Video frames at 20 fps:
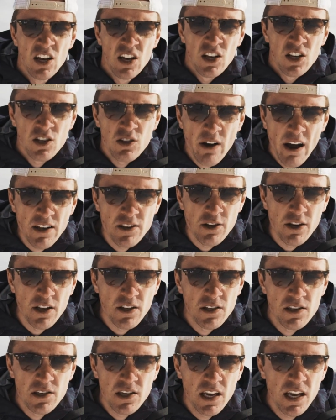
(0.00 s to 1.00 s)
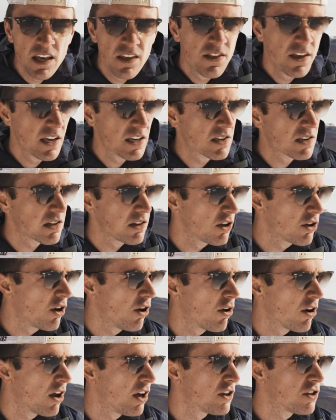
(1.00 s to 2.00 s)
So as you can see, this
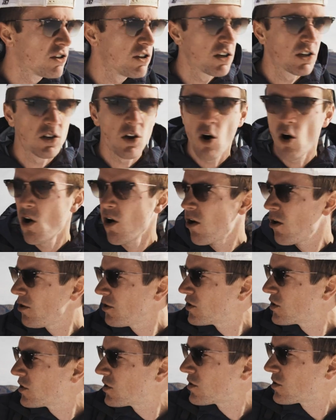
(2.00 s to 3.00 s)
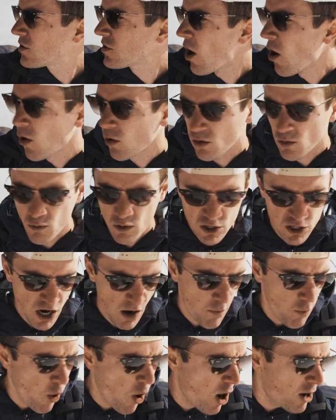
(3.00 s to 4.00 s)
laguna is just all salt, which
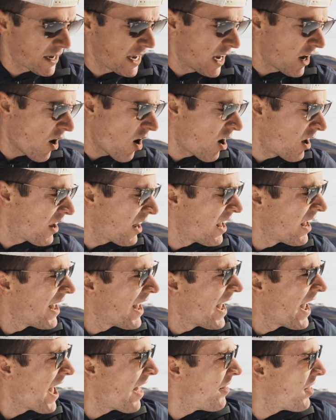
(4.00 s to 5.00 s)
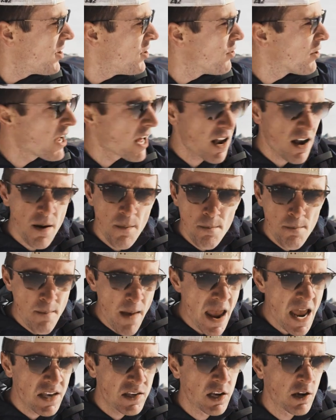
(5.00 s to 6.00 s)
I'm walking on, and then you get an
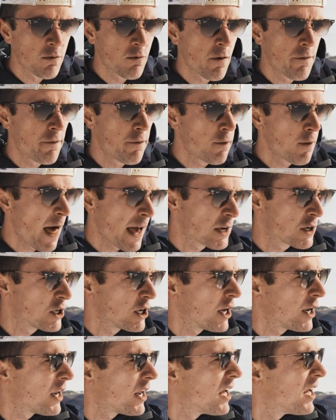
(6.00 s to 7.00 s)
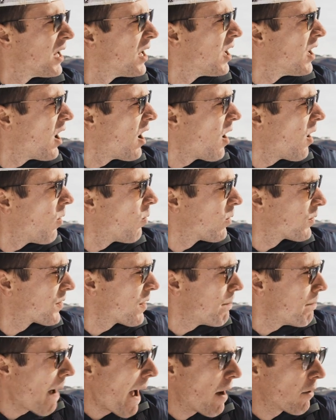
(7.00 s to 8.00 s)
amazing reflection with the
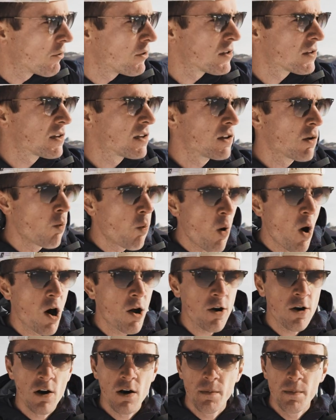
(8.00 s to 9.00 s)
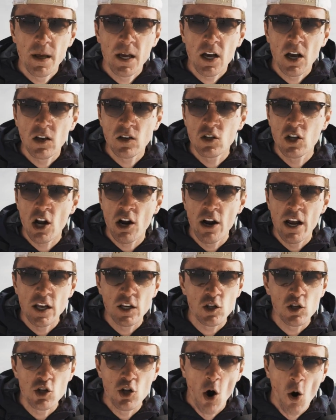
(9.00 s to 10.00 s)
mountains and the water because there
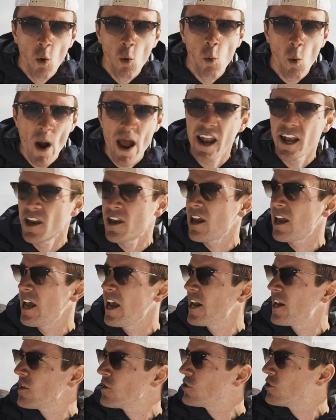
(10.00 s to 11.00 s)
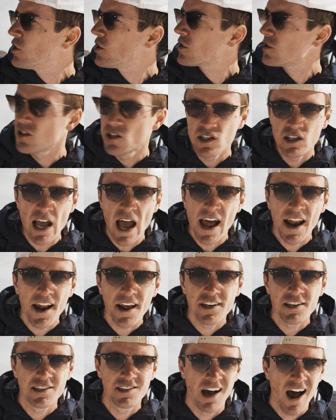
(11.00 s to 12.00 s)
is no wind. It is just dead
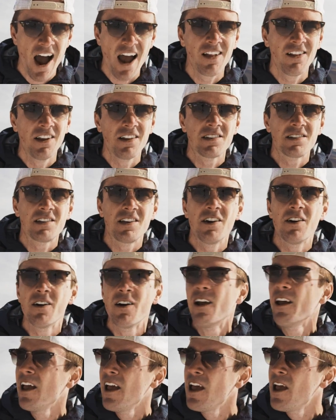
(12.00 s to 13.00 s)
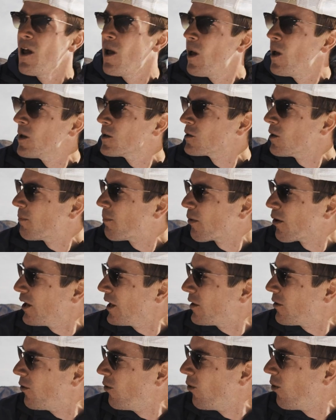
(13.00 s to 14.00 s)
silence here. So pretty
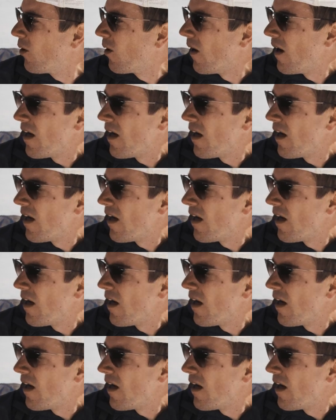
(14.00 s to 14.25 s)
cool.